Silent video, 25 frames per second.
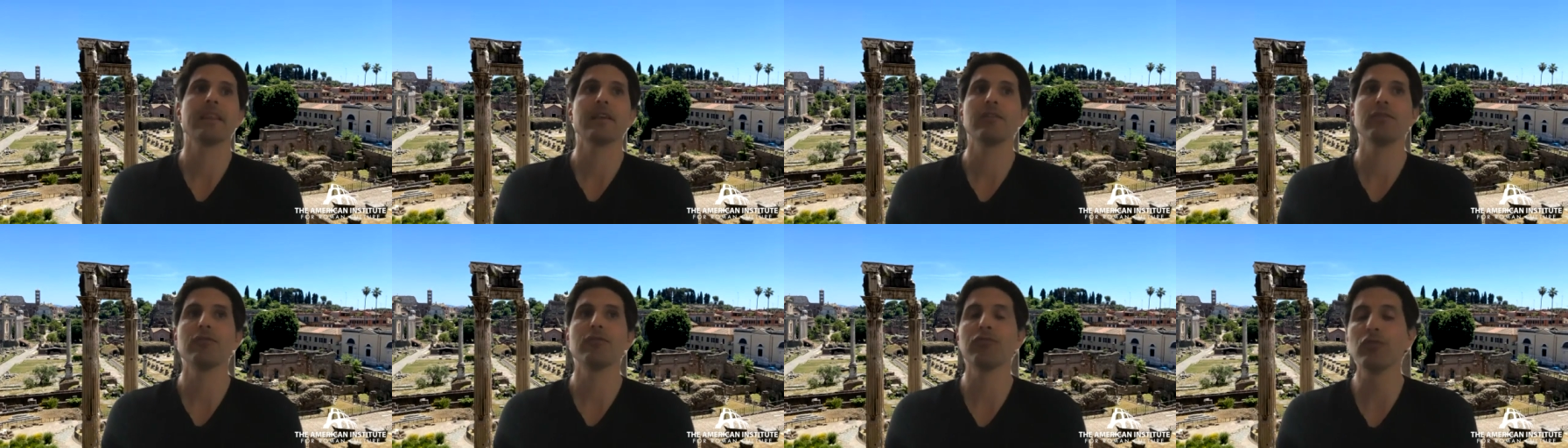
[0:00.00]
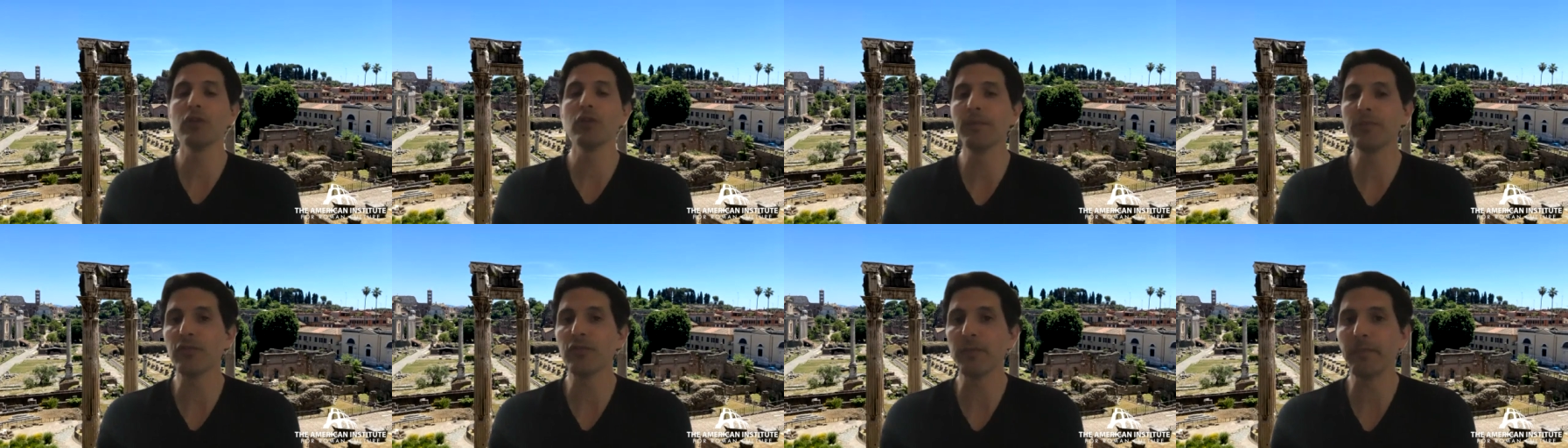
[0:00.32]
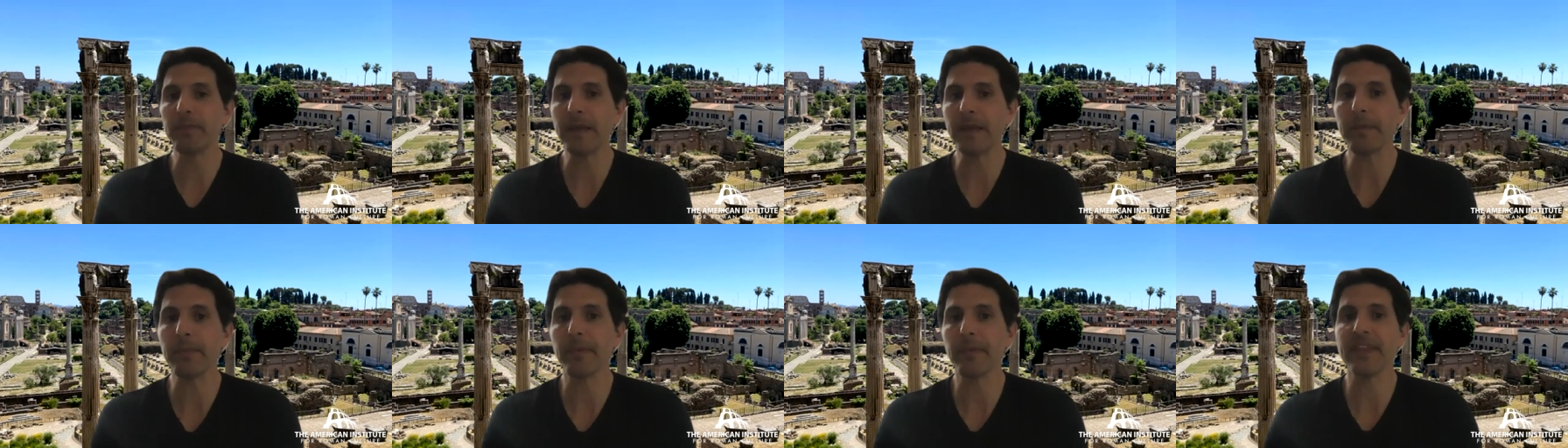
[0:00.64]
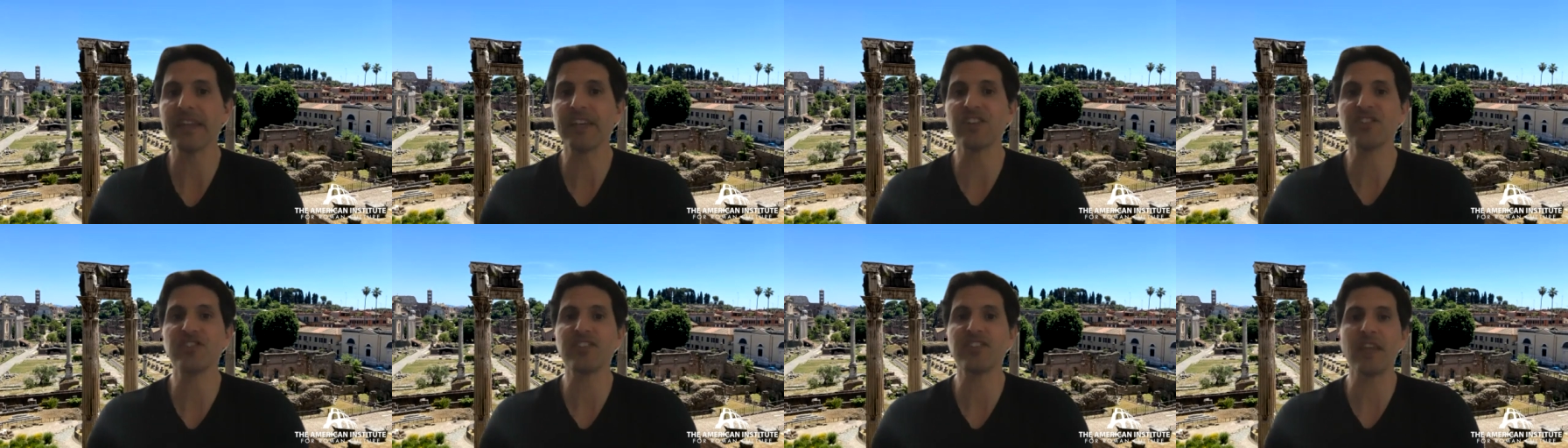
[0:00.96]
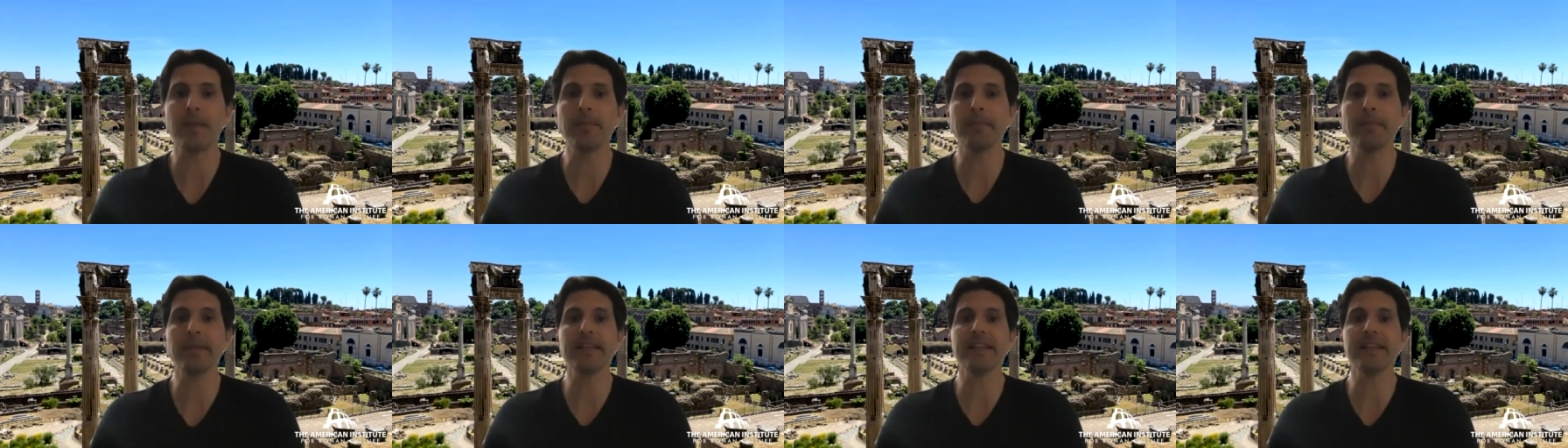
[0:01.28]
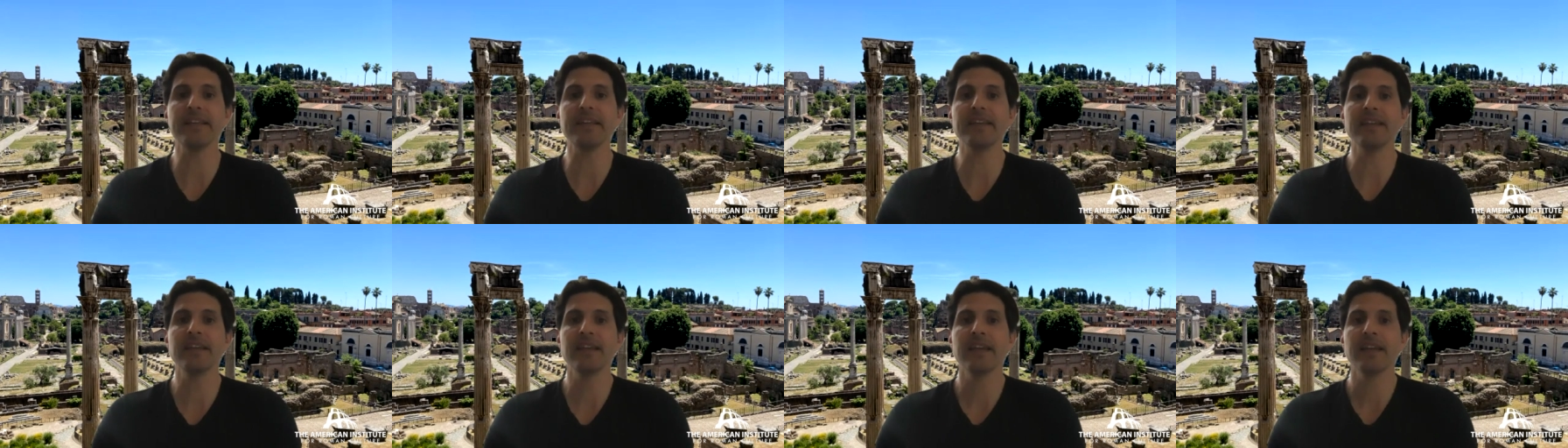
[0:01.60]
groups of people that assemble
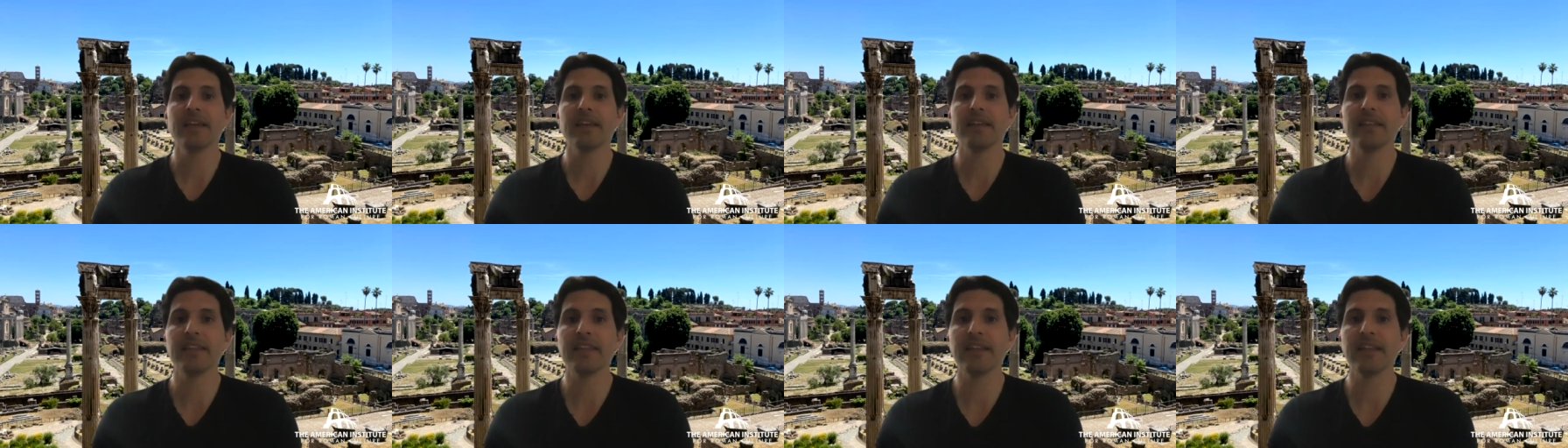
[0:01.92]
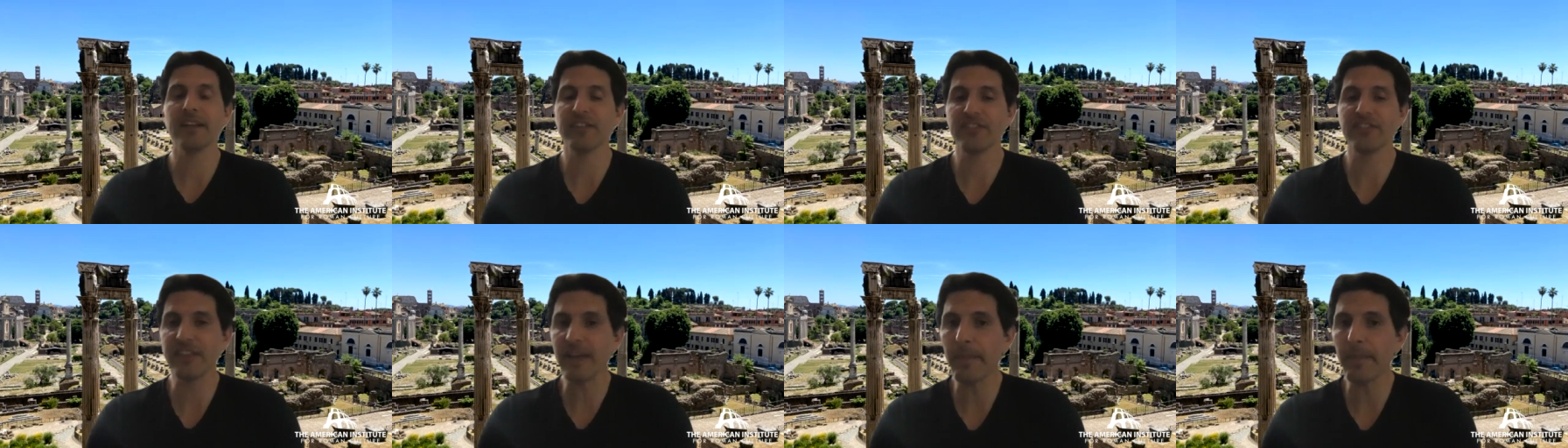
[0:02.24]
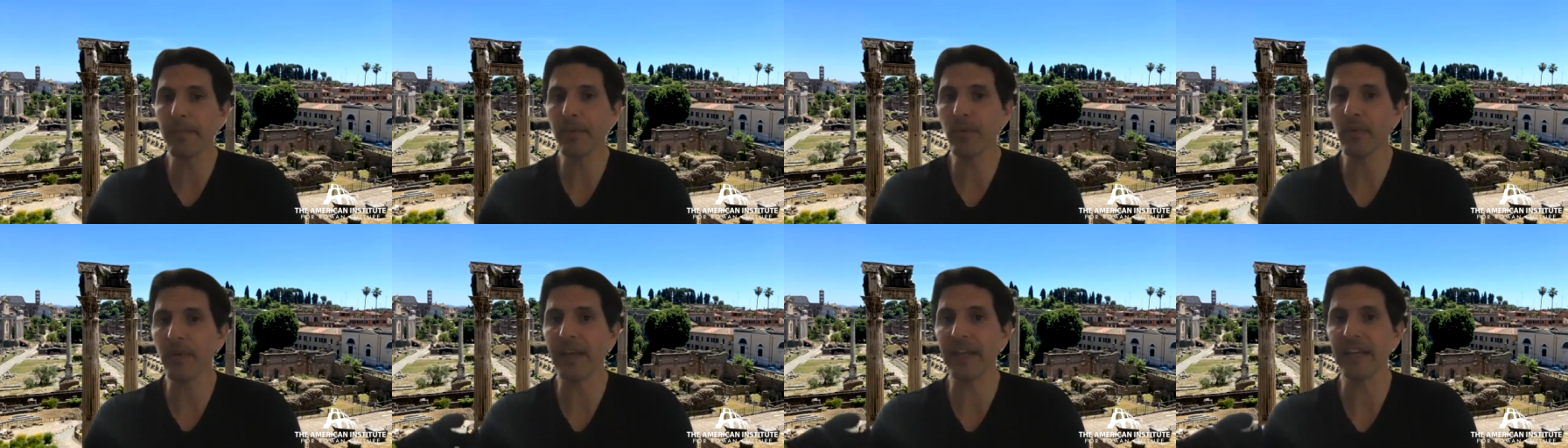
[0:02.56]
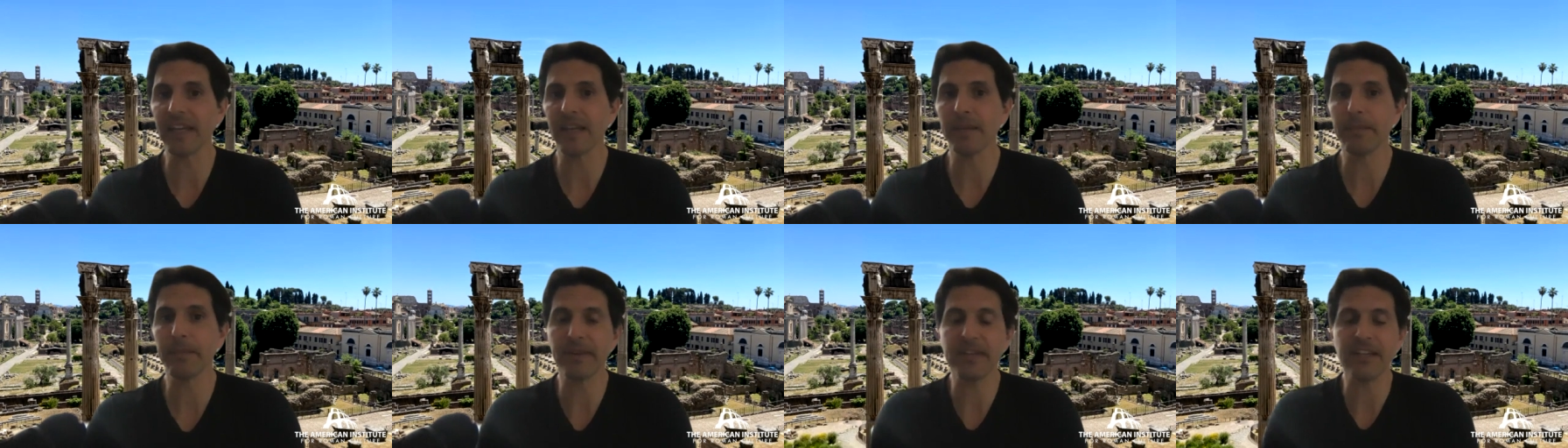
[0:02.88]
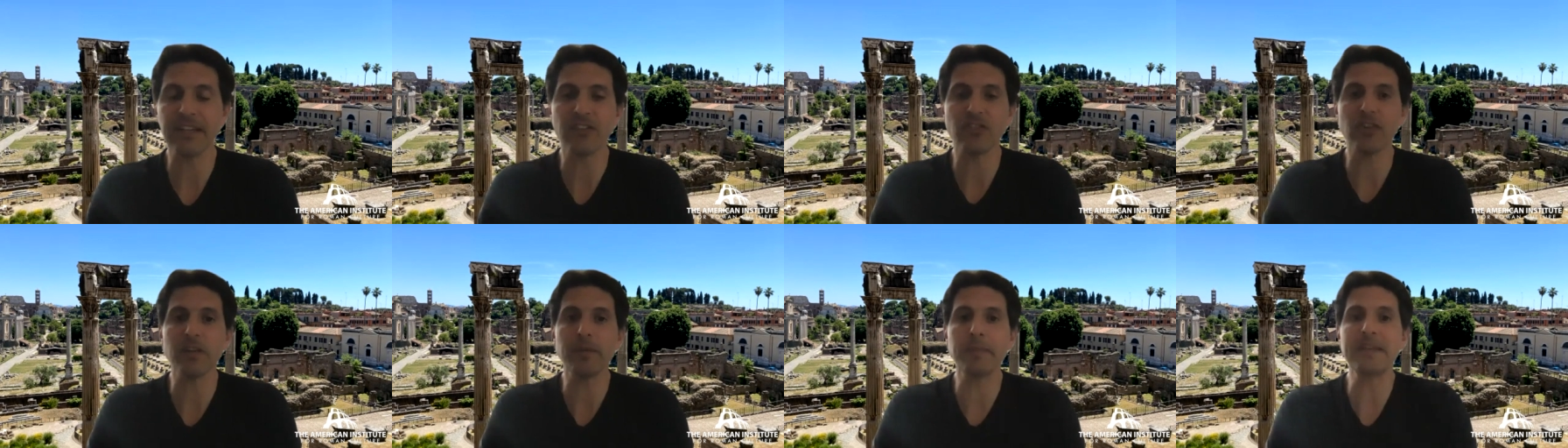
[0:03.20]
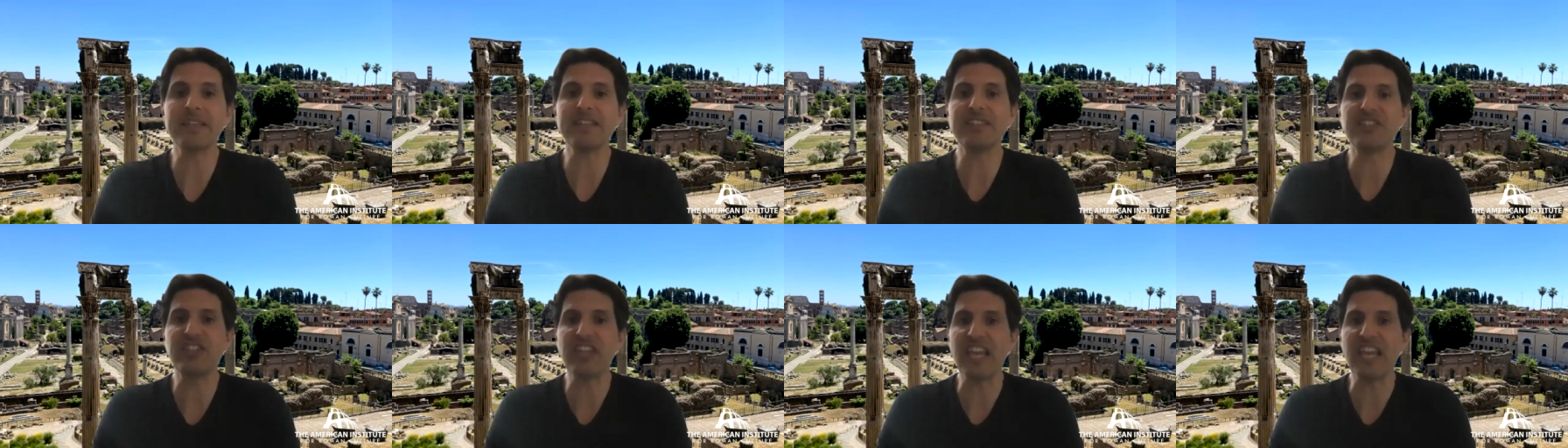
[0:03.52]
and can potentially
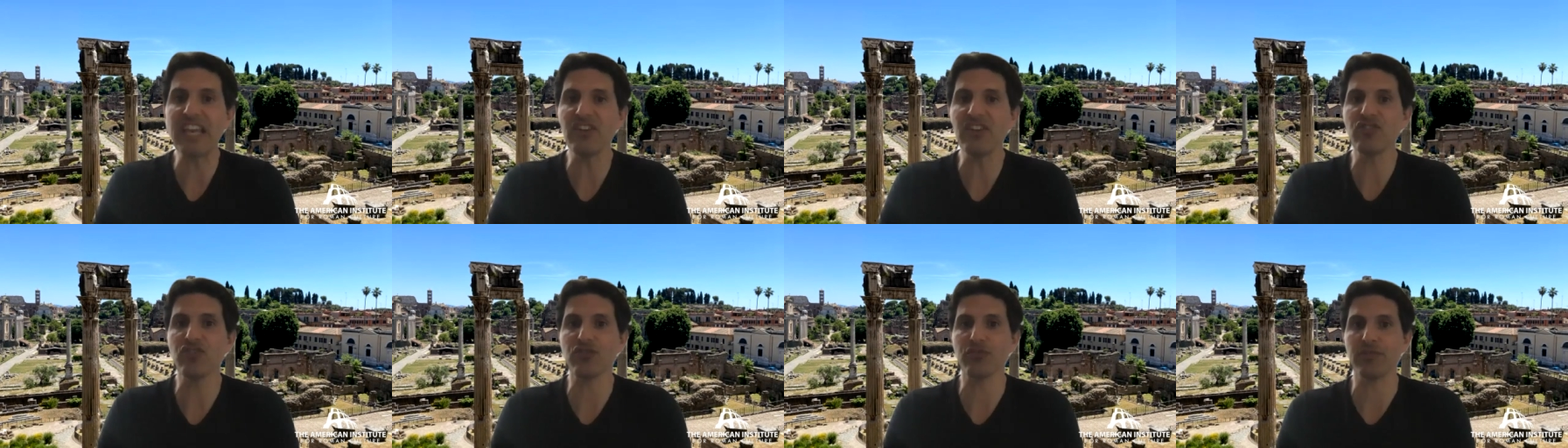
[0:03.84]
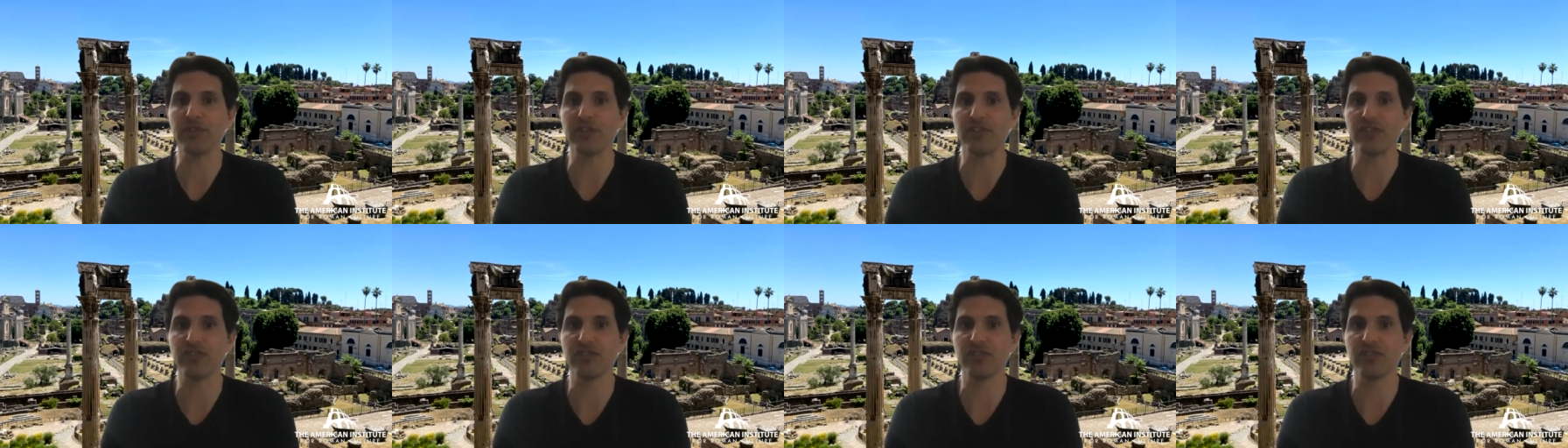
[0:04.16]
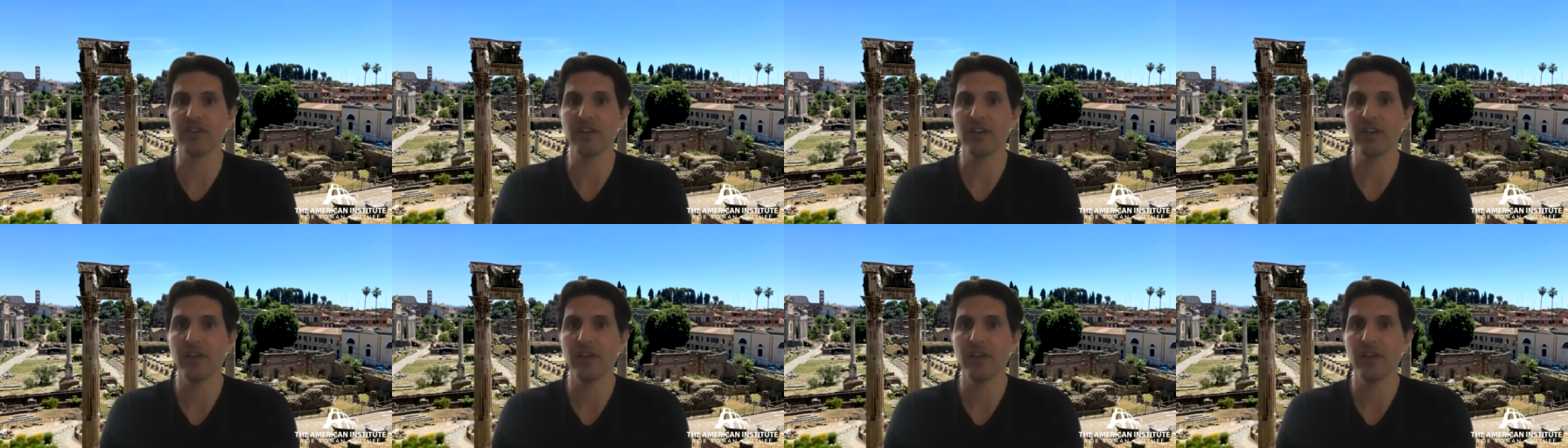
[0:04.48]
be dangerous